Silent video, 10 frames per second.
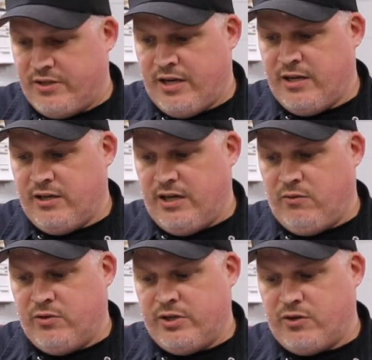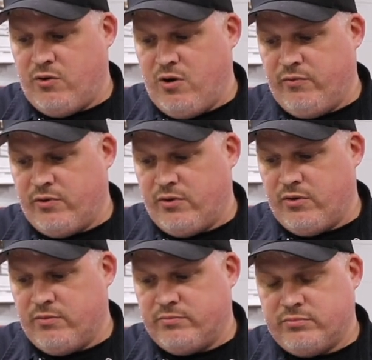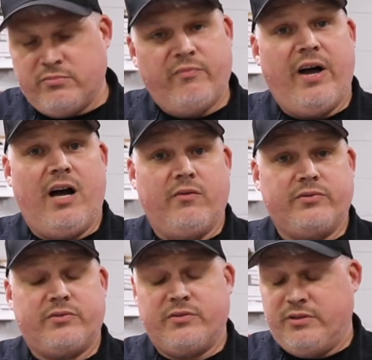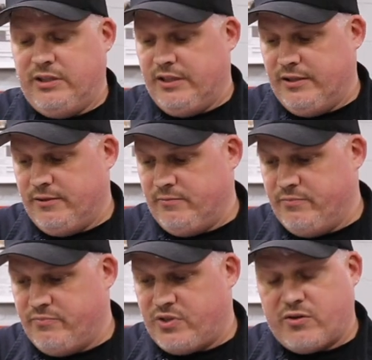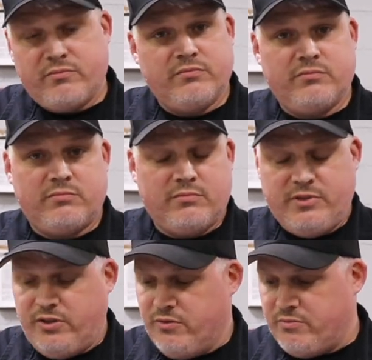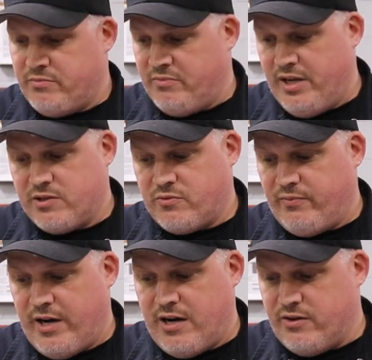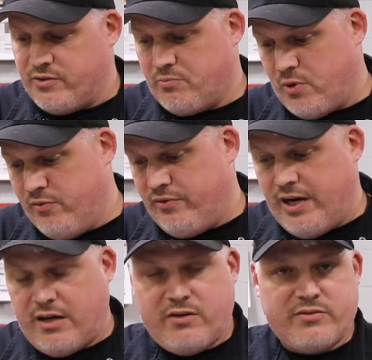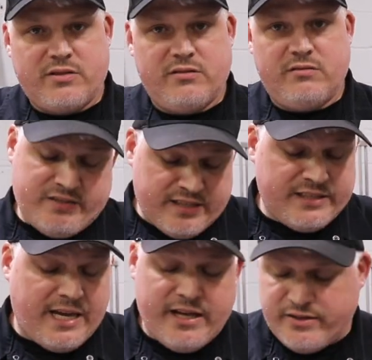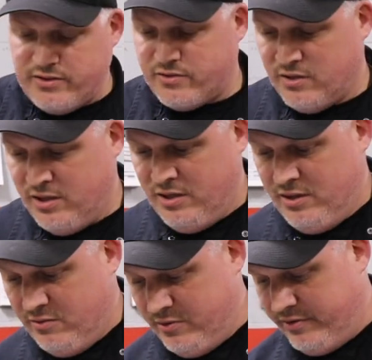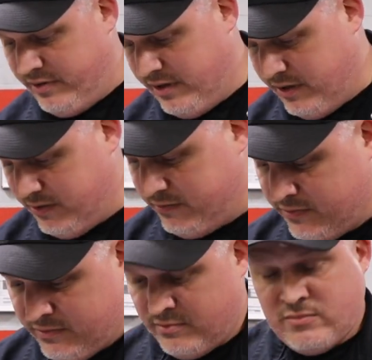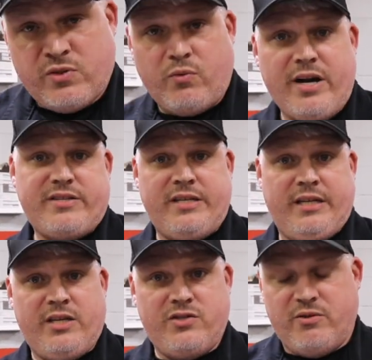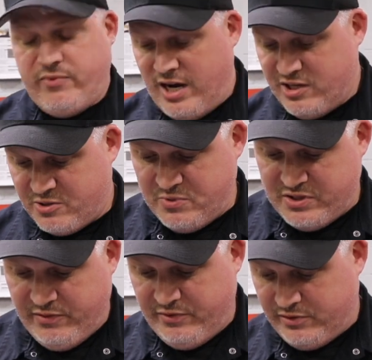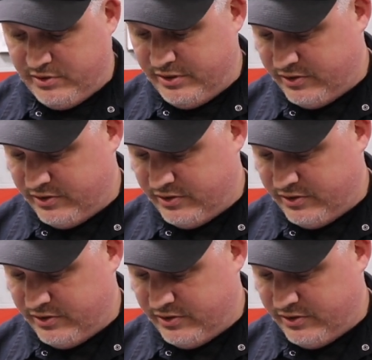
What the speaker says: Today I want to go over valves. Certain things with valves and profiles and technicalities with racing engine valves specifically.